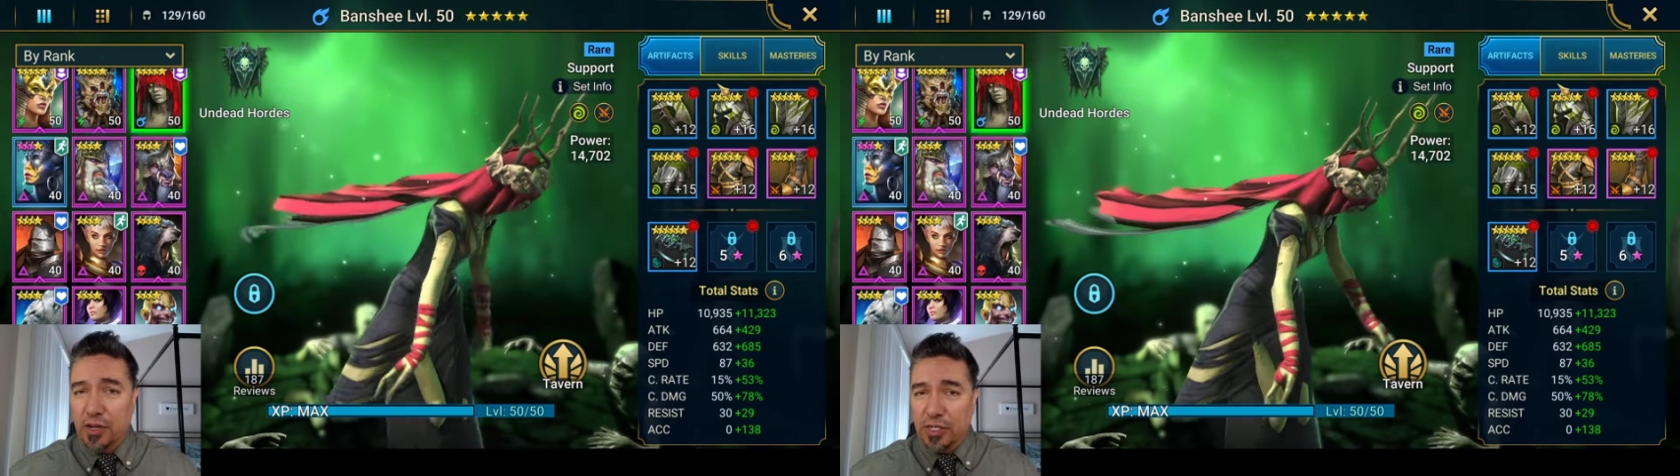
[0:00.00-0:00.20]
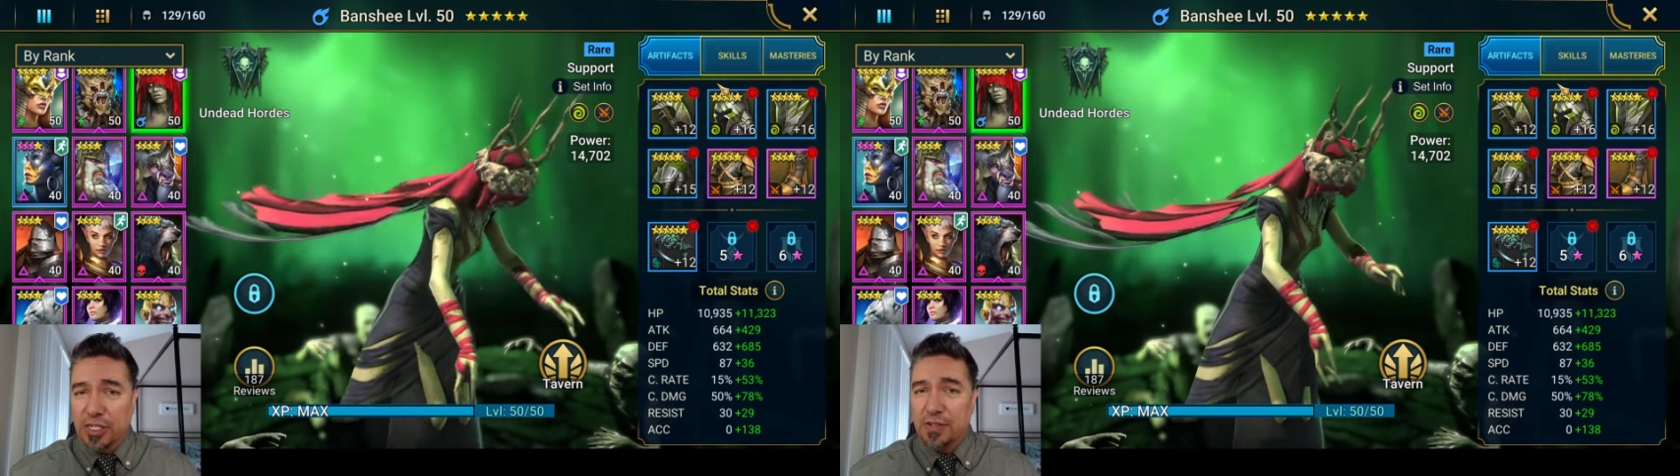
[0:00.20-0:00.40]

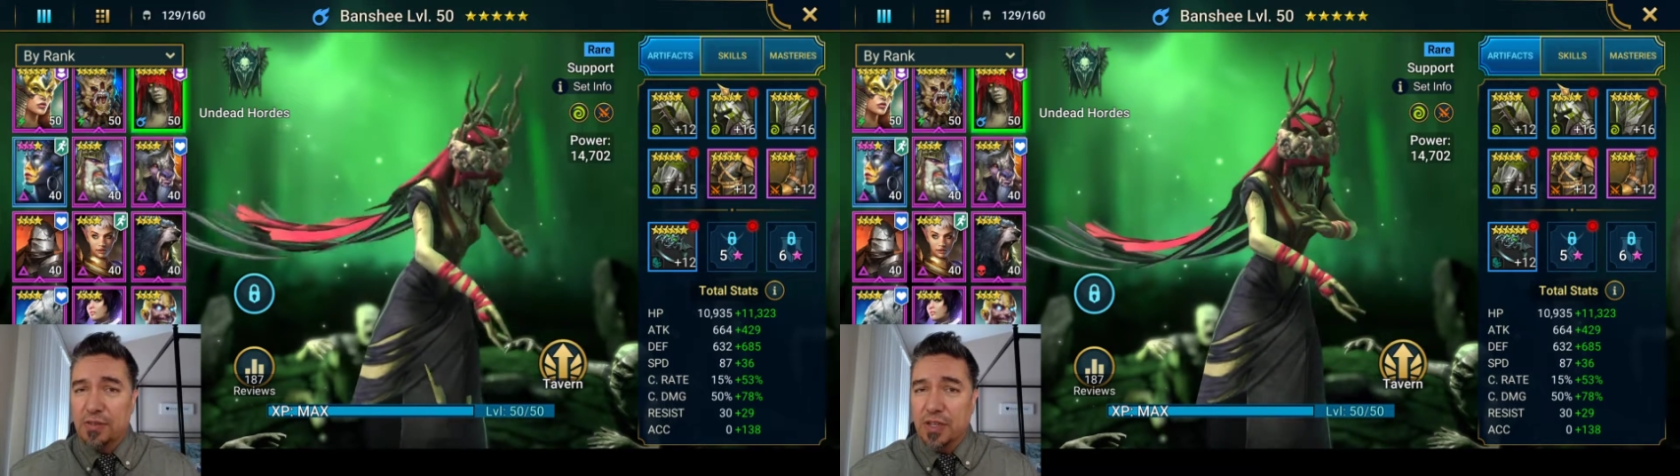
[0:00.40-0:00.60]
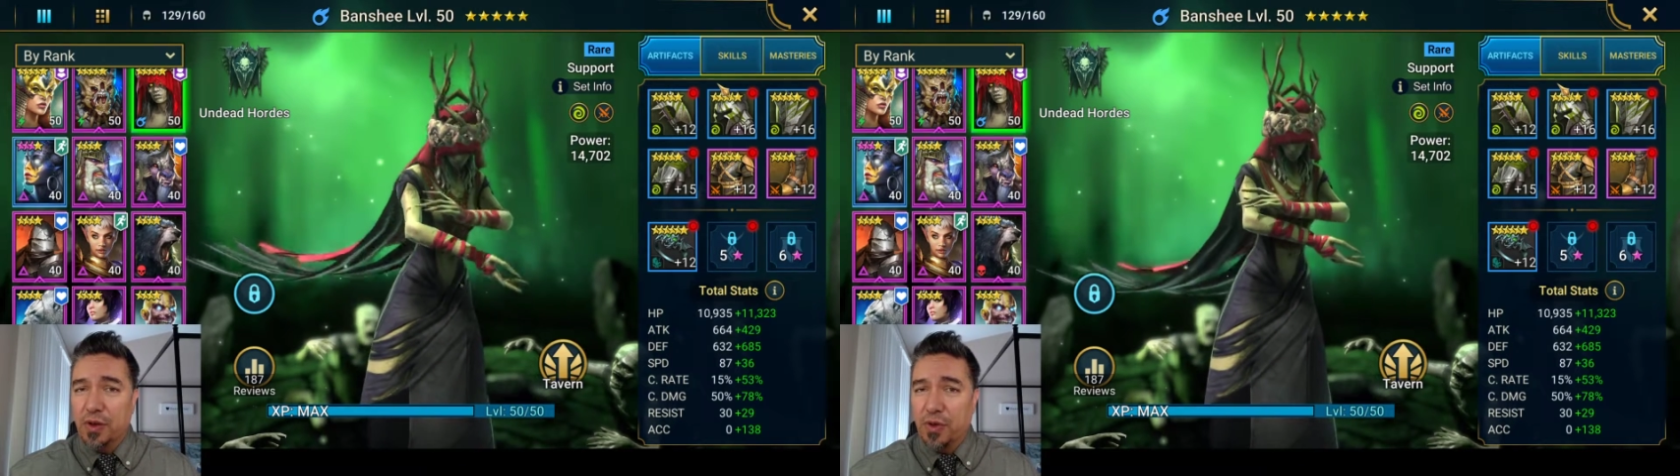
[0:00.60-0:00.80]
You're just,
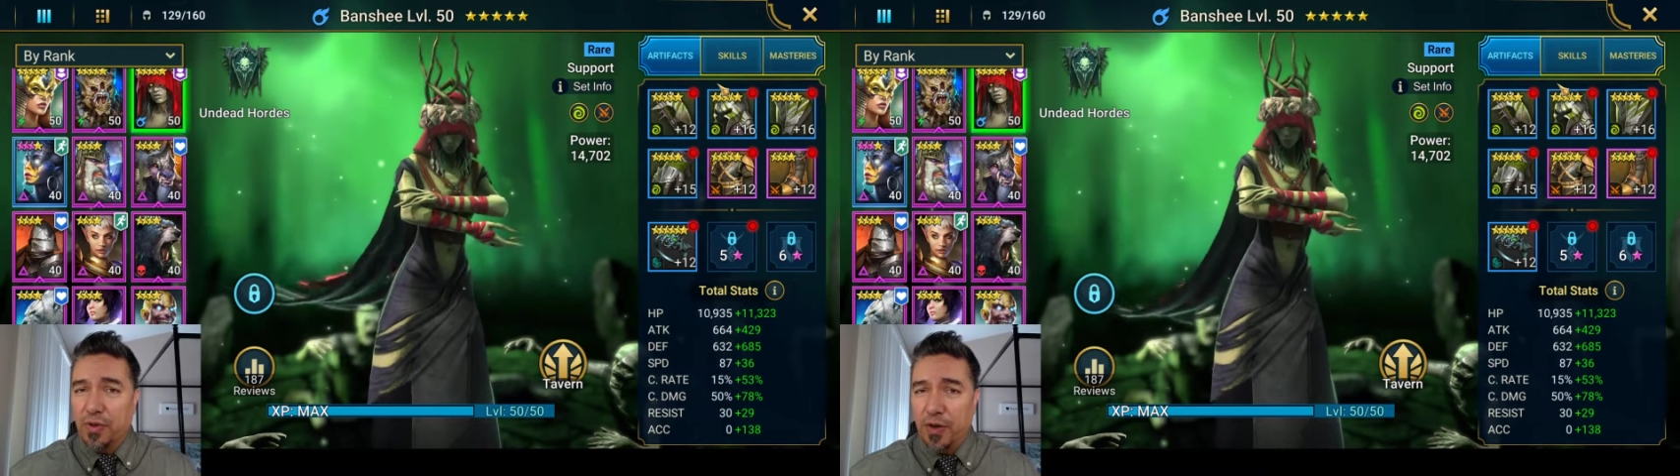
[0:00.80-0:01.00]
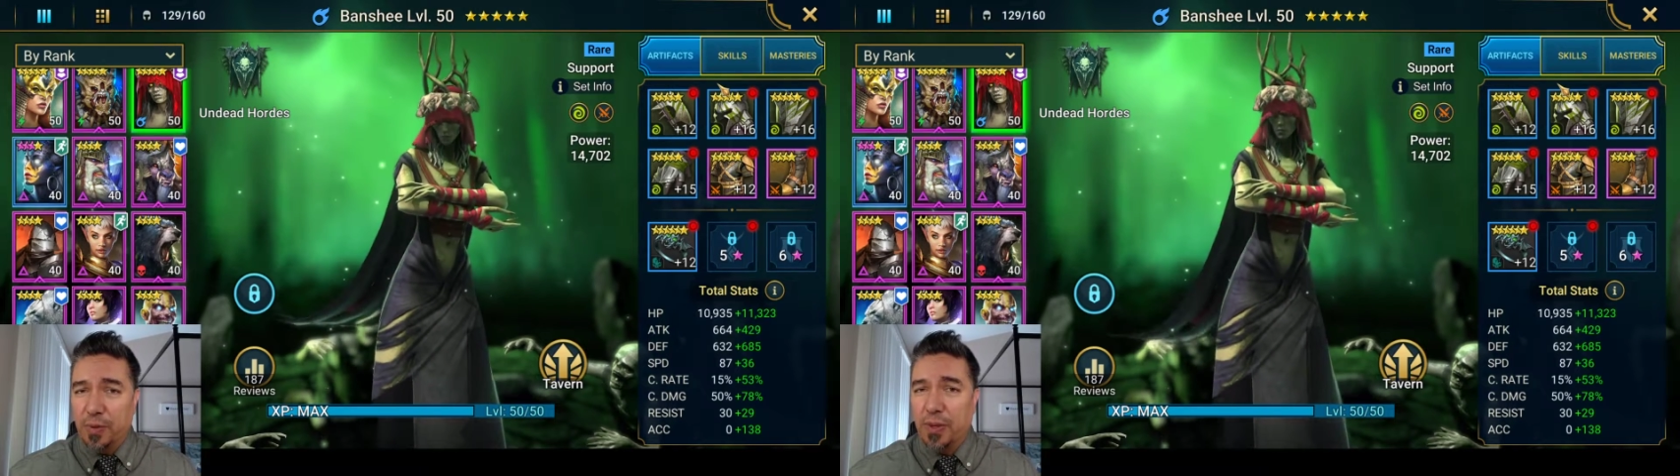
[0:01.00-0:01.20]
you're
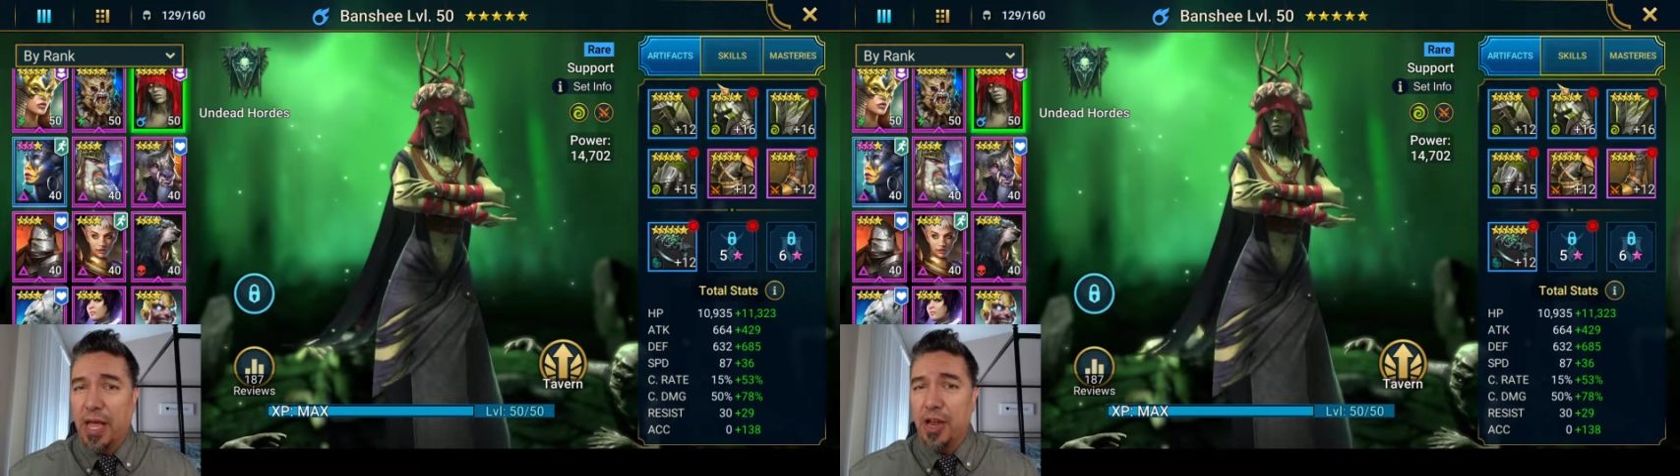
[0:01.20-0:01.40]
free to play,